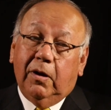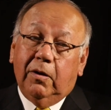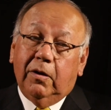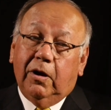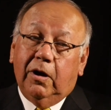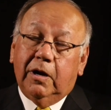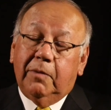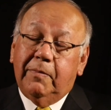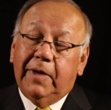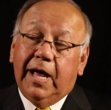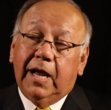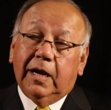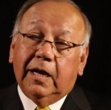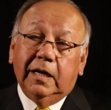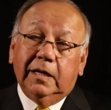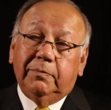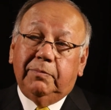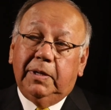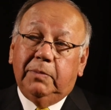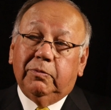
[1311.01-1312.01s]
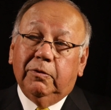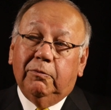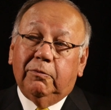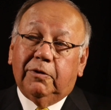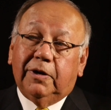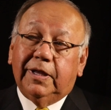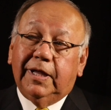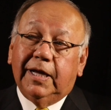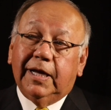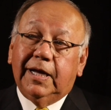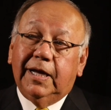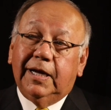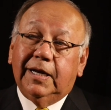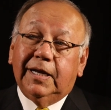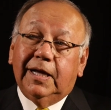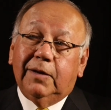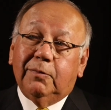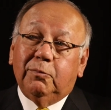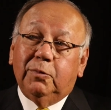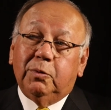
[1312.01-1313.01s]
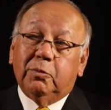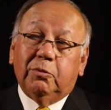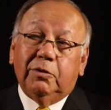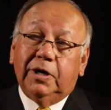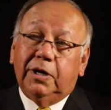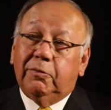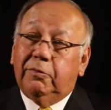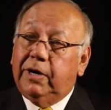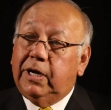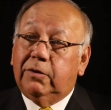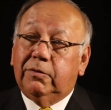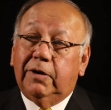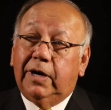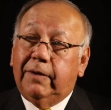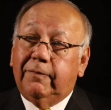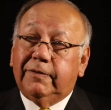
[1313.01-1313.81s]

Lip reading: Automatically people were thinking that we were in the red on